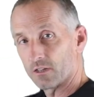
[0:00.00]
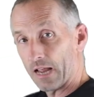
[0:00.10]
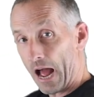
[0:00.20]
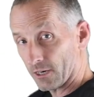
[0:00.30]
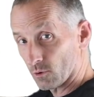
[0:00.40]

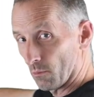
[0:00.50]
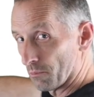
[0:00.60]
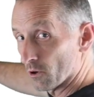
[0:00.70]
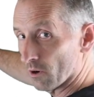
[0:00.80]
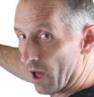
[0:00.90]
the actual
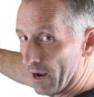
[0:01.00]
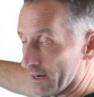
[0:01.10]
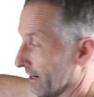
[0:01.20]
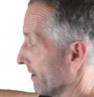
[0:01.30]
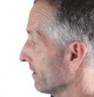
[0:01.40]
blue line
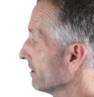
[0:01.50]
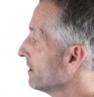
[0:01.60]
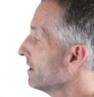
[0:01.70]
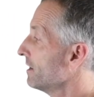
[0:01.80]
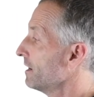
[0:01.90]

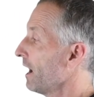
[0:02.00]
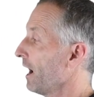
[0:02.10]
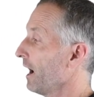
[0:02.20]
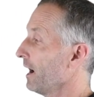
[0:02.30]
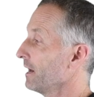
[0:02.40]
here,
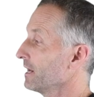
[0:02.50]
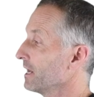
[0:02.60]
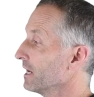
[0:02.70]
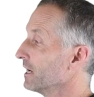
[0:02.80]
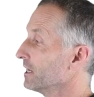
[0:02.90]

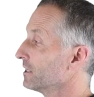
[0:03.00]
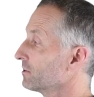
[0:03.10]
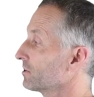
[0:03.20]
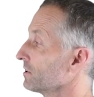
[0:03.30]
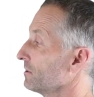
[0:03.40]

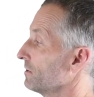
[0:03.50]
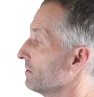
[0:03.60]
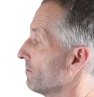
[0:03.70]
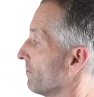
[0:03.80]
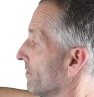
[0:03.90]
is
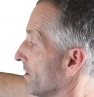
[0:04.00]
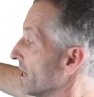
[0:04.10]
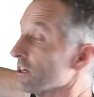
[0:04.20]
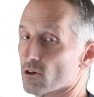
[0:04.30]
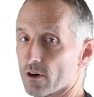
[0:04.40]

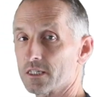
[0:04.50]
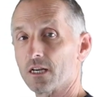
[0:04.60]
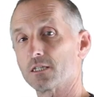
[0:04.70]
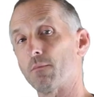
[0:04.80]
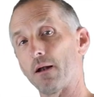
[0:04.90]

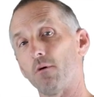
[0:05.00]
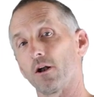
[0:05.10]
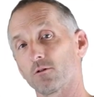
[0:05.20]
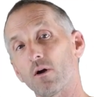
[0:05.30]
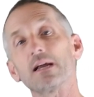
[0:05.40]
increasing its
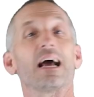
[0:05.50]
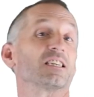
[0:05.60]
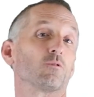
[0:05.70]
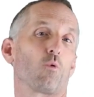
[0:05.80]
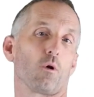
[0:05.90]
metabolic rate
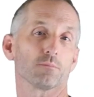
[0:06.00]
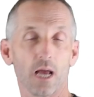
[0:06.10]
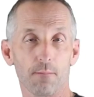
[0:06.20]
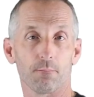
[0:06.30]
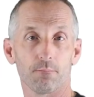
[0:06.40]
as it warms
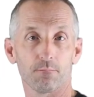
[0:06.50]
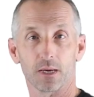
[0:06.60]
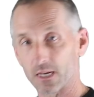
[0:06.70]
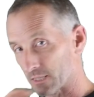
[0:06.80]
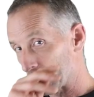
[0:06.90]
up,
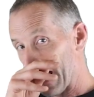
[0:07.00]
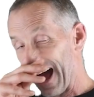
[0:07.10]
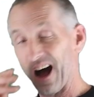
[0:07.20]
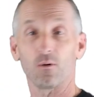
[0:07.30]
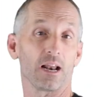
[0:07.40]
because it
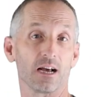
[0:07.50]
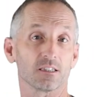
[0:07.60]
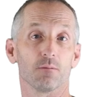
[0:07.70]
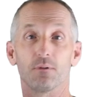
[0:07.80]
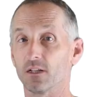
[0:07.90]
has
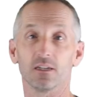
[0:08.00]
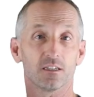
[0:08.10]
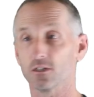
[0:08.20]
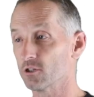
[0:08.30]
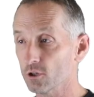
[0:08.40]
the ability
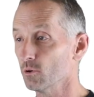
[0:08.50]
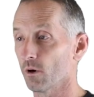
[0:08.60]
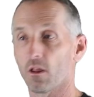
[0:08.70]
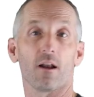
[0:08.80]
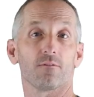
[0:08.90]
to do
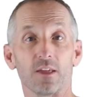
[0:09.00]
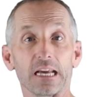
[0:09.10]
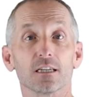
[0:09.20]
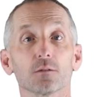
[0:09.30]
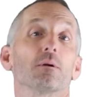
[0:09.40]
a lot of
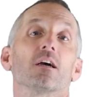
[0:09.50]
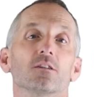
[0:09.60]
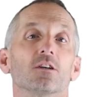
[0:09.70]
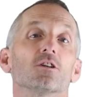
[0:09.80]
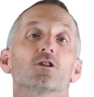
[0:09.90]
things
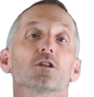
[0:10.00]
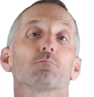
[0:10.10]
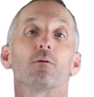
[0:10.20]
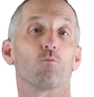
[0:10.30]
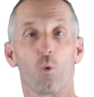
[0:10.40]
because it has just
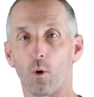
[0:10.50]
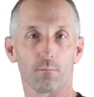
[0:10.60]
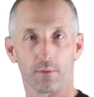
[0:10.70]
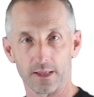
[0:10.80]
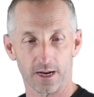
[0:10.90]
been
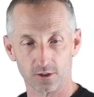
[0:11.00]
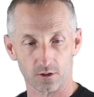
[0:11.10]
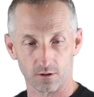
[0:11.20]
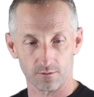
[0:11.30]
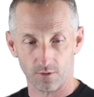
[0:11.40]
warmed by the
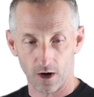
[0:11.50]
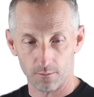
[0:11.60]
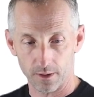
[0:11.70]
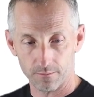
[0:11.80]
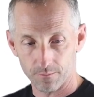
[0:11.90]
external
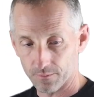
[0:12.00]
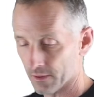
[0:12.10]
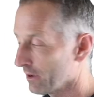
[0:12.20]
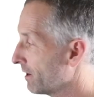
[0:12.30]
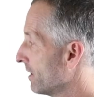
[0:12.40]
environment.
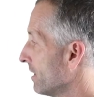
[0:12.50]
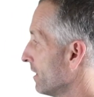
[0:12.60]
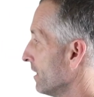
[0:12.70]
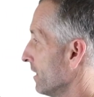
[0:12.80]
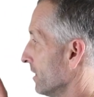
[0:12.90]

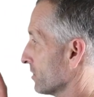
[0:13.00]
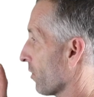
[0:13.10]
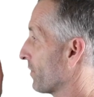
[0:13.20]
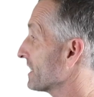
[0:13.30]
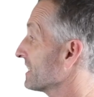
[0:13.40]

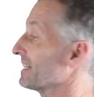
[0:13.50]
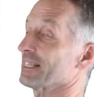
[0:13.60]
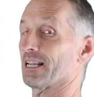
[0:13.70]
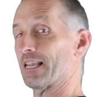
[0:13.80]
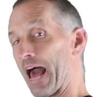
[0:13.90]
So this is in
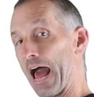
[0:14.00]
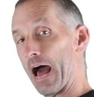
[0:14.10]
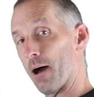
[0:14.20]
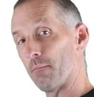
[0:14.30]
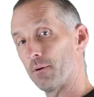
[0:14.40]
the
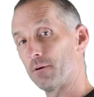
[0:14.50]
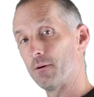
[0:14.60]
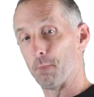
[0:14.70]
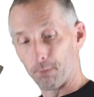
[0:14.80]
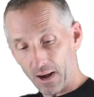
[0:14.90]
lab,
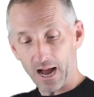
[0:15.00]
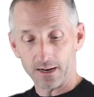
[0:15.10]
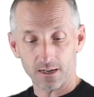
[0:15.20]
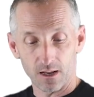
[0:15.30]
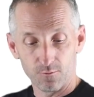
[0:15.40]

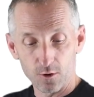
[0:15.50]
but if